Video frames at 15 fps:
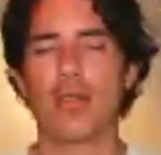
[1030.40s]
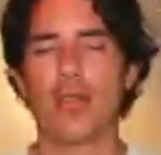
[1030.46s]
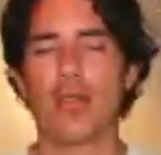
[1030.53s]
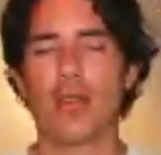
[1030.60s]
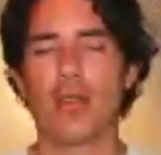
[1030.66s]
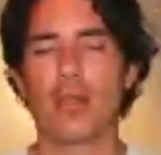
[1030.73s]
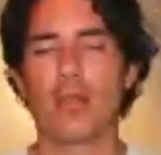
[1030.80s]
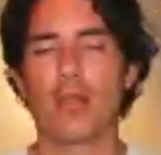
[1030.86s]

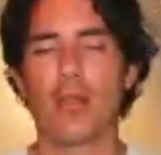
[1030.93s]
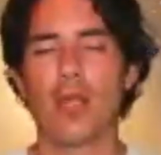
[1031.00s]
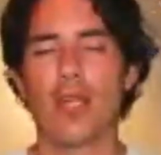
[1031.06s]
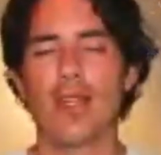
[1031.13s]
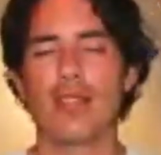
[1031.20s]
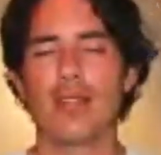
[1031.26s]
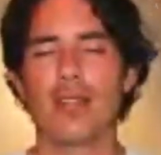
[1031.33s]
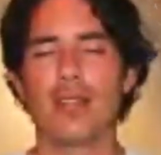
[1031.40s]
are
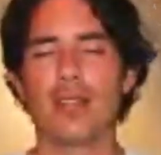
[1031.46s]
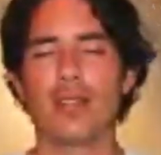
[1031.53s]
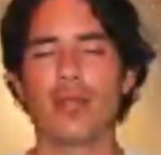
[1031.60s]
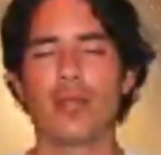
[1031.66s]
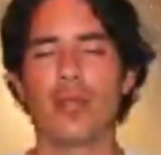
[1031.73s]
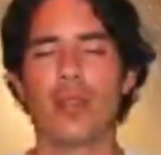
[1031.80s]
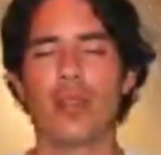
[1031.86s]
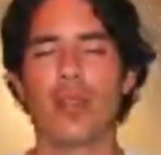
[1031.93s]
places
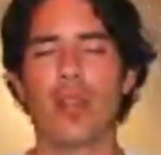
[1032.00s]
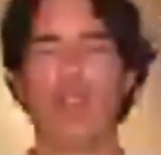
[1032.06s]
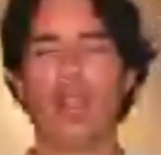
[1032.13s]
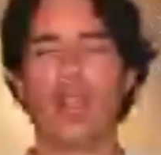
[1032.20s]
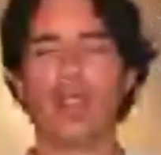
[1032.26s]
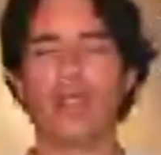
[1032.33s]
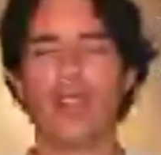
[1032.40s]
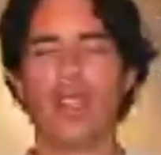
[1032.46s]
with a lot
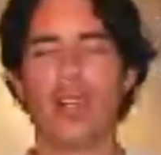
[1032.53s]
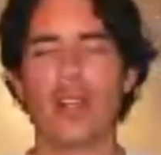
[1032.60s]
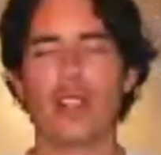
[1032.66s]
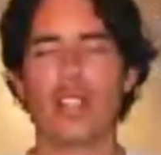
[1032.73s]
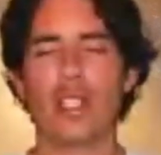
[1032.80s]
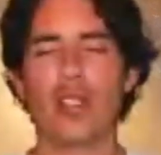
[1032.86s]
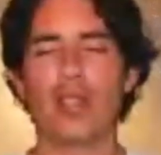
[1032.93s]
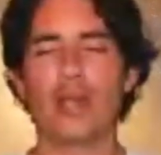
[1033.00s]
of
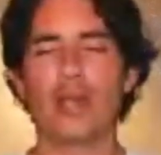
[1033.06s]
energy,